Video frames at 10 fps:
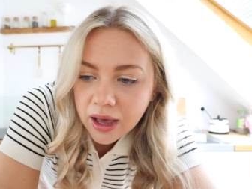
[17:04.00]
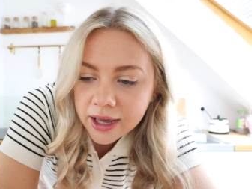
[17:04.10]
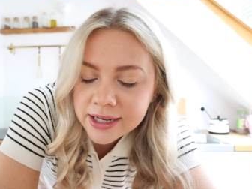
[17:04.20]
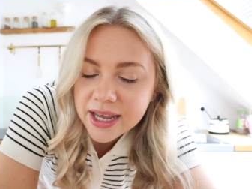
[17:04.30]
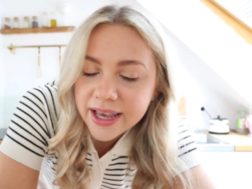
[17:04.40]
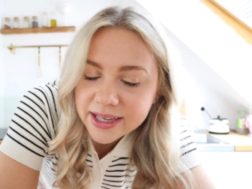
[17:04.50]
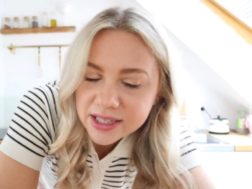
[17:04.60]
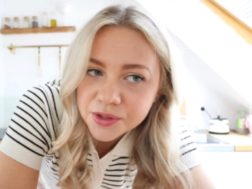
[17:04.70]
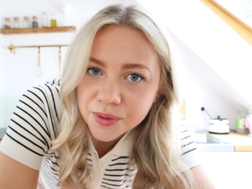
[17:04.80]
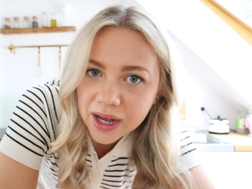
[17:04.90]
it takes
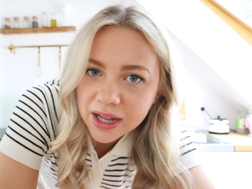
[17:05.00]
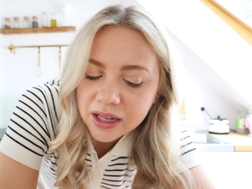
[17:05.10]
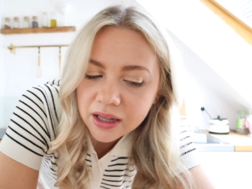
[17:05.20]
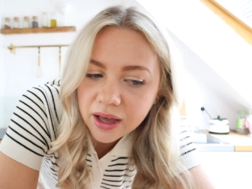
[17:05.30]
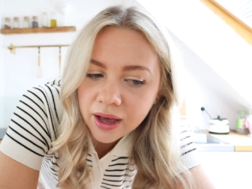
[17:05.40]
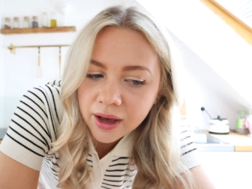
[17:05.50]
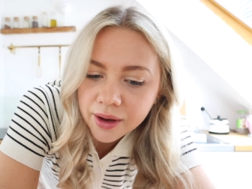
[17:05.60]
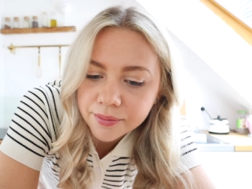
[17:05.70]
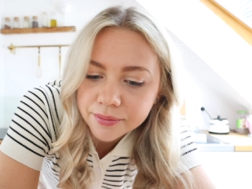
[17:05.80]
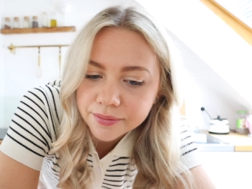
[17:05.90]
a while.
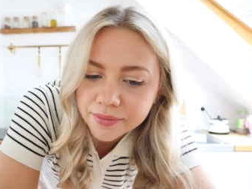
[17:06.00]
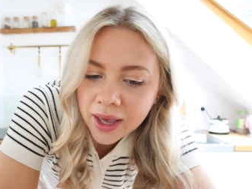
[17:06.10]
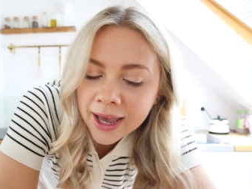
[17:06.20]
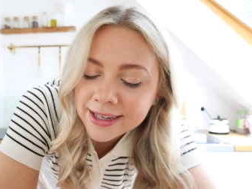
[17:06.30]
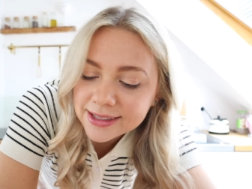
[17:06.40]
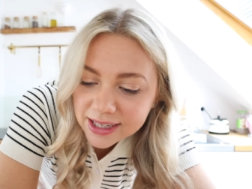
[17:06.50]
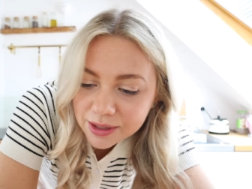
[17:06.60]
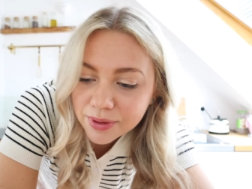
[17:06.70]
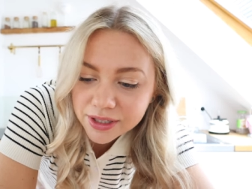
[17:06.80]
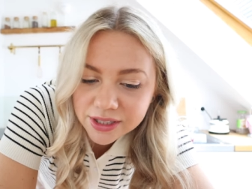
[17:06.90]
And it's
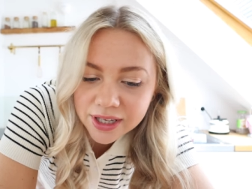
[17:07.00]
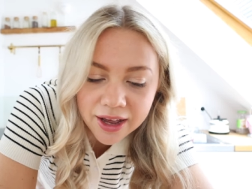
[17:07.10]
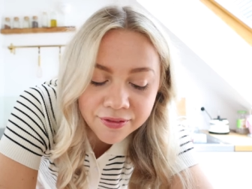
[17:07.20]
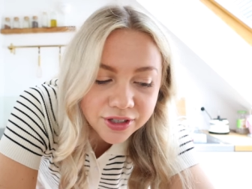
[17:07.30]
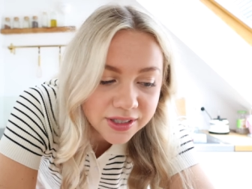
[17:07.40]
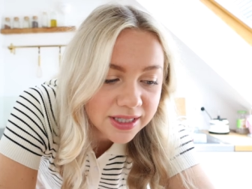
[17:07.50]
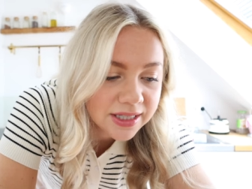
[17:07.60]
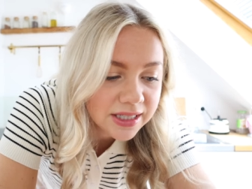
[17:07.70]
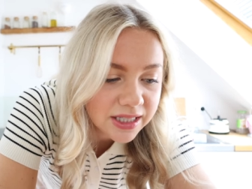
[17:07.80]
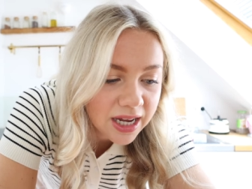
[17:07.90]
getting better every
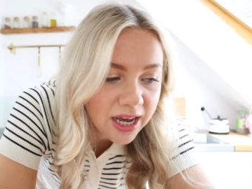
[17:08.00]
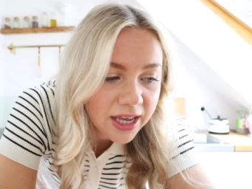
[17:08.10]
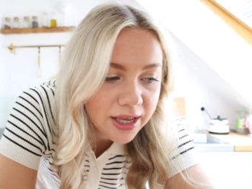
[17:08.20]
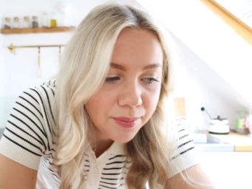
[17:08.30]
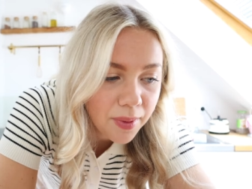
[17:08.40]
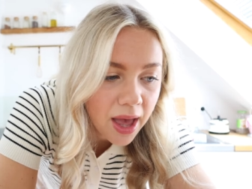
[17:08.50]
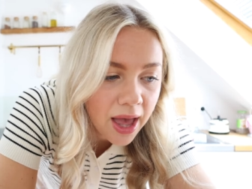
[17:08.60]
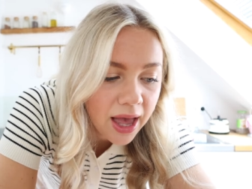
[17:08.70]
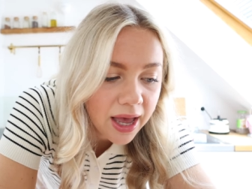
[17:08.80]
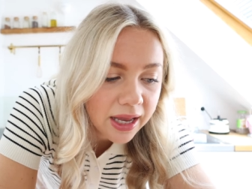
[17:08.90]
single time.
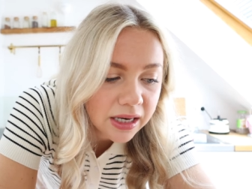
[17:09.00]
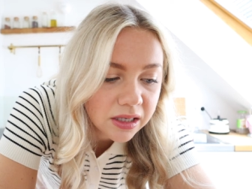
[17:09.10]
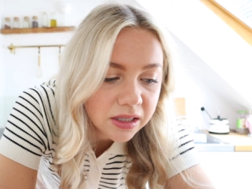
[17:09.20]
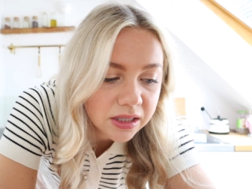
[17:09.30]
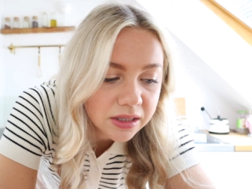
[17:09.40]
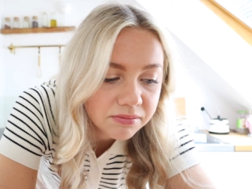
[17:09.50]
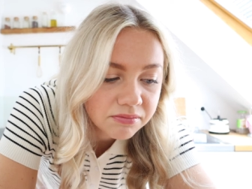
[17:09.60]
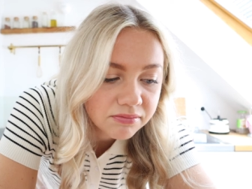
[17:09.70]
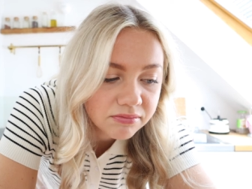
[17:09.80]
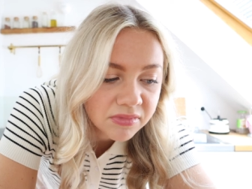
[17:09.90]
And
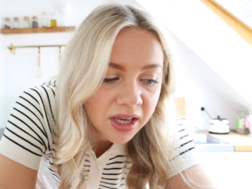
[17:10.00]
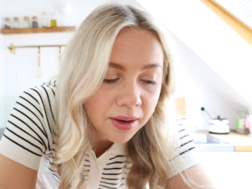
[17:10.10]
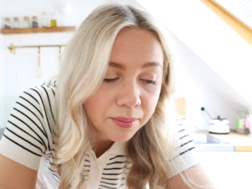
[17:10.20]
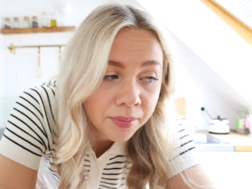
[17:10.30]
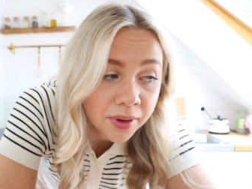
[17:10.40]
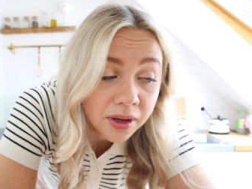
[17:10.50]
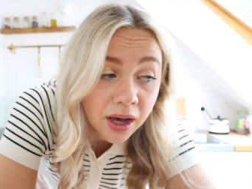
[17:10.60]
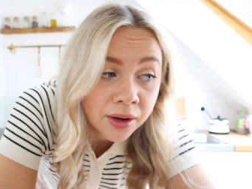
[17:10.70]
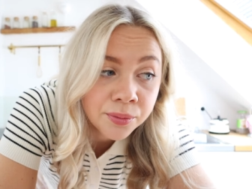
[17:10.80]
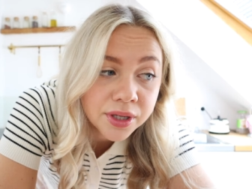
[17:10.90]
yeah, but
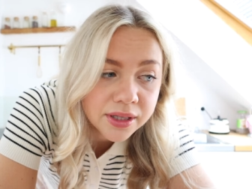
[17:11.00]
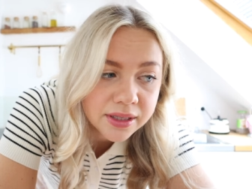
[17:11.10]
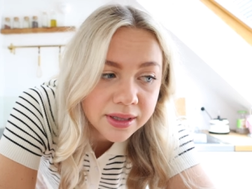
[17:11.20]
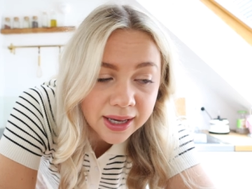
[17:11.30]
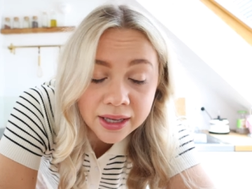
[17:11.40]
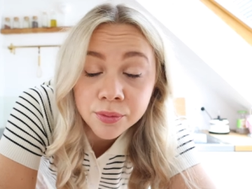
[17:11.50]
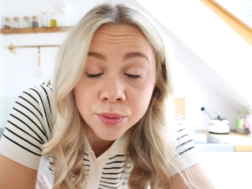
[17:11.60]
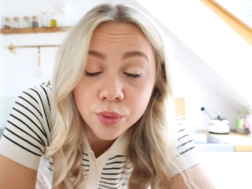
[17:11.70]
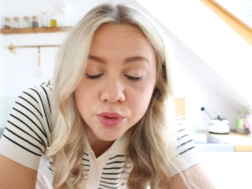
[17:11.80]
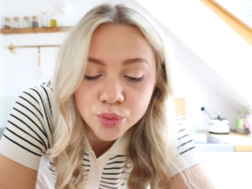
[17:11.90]
I really, like,
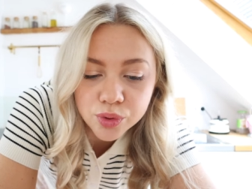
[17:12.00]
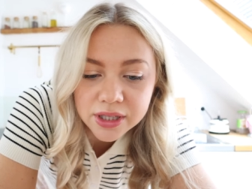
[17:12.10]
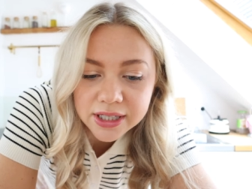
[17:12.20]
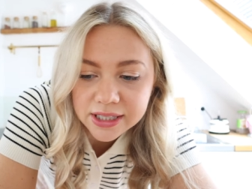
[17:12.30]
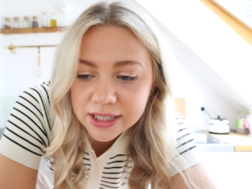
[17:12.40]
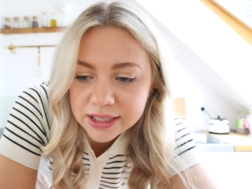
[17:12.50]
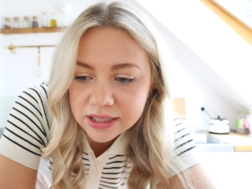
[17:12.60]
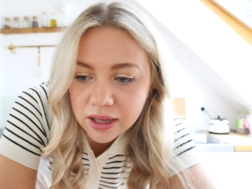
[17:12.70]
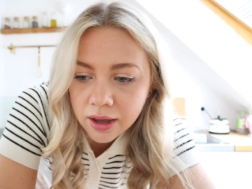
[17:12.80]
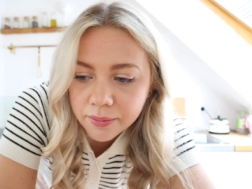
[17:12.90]
it was really intense
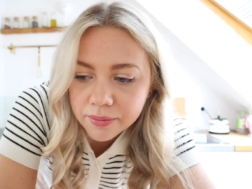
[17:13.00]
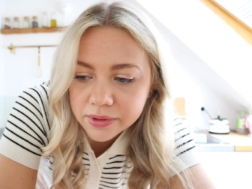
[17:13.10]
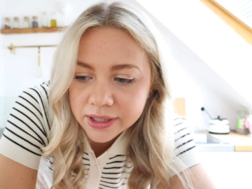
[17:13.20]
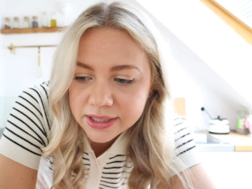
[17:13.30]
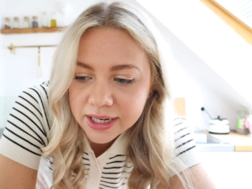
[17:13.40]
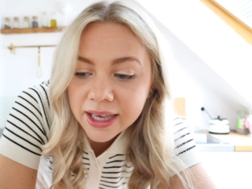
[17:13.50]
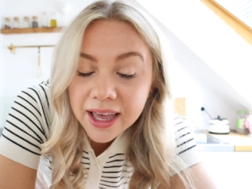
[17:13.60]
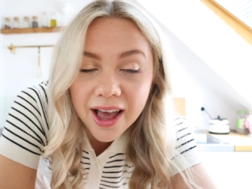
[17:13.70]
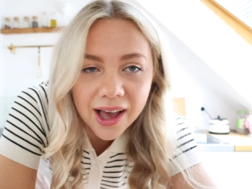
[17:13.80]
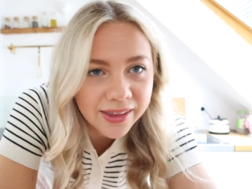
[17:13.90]
yesterday.
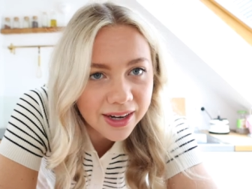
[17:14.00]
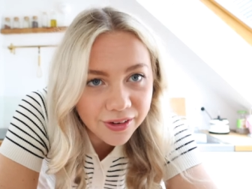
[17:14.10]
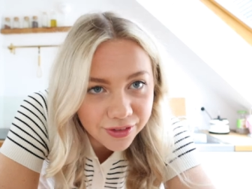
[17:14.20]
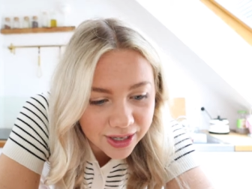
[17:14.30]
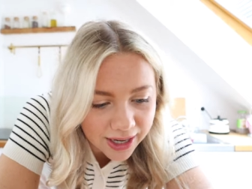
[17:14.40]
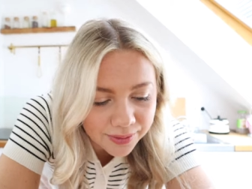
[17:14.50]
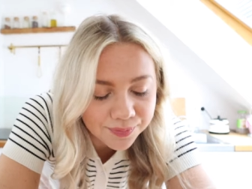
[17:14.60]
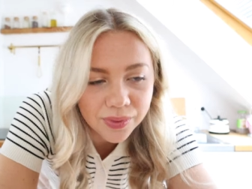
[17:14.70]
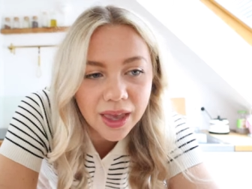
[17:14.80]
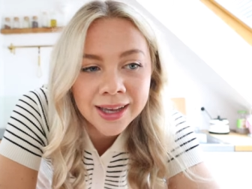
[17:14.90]
And then after
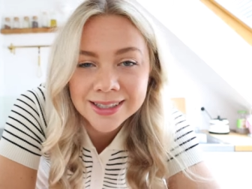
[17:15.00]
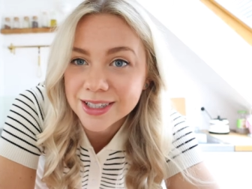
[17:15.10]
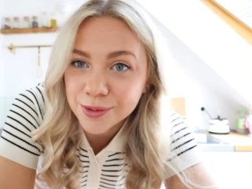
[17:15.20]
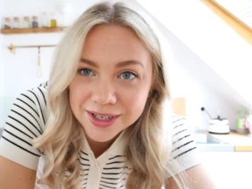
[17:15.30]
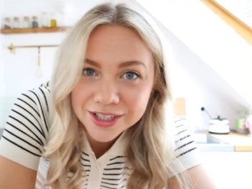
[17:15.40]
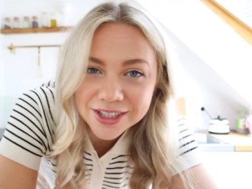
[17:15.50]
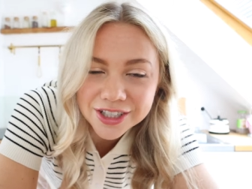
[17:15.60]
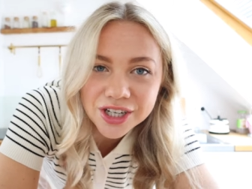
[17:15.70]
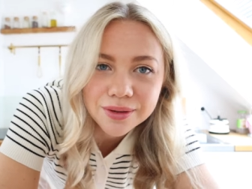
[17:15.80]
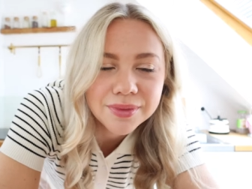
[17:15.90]
that, I still went to the
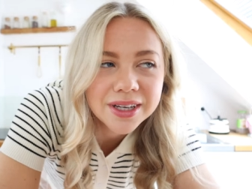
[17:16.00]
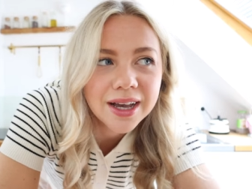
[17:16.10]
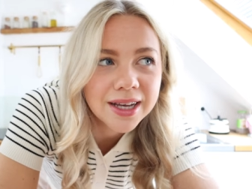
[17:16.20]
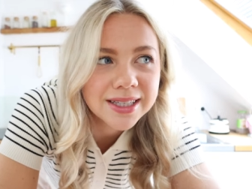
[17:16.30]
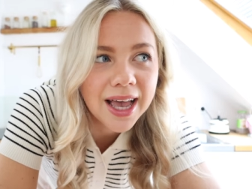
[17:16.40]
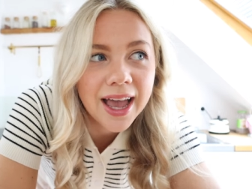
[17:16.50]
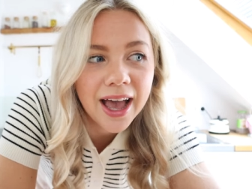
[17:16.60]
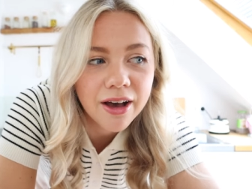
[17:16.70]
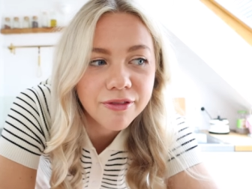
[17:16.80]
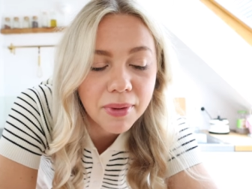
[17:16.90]
gym because I
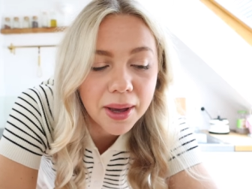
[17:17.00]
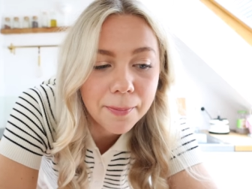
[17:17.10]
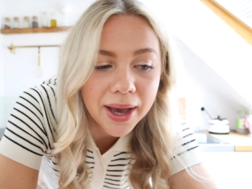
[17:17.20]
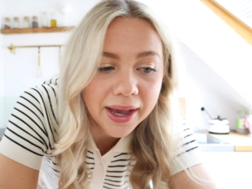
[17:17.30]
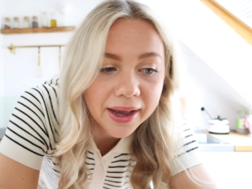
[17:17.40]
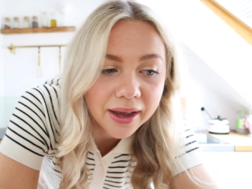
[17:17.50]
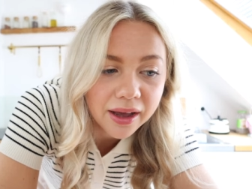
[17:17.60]
have my back